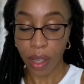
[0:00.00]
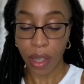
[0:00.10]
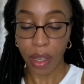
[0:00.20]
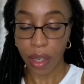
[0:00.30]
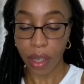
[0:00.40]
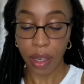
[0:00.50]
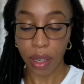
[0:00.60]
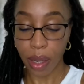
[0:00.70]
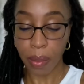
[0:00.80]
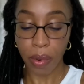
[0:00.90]
And
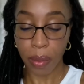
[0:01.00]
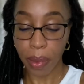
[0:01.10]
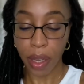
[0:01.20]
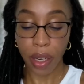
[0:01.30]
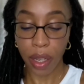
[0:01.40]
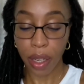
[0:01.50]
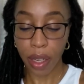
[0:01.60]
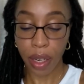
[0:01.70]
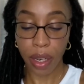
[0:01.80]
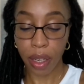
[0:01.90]
I'm rubbing it
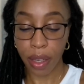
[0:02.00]
in.